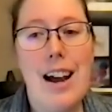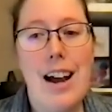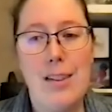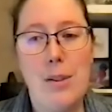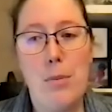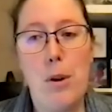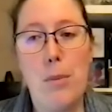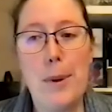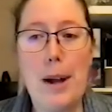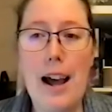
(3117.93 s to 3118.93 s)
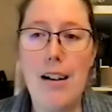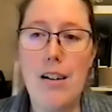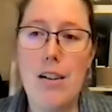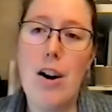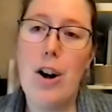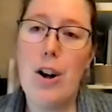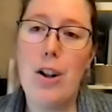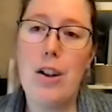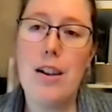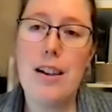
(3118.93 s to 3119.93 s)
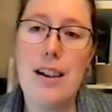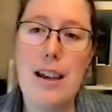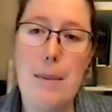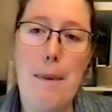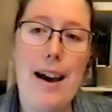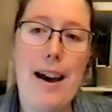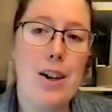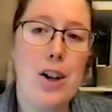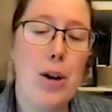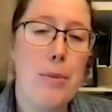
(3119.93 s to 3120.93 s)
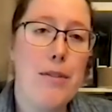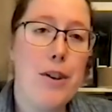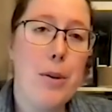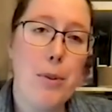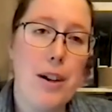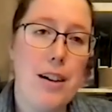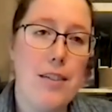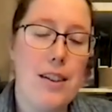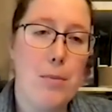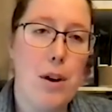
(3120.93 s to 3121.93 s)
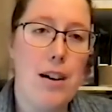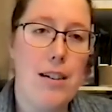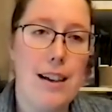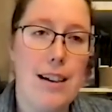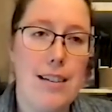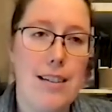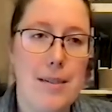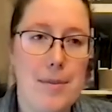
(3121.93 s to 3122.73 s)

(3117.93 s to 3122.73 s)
isopropyl alcohol impact the carbon footprint of this process?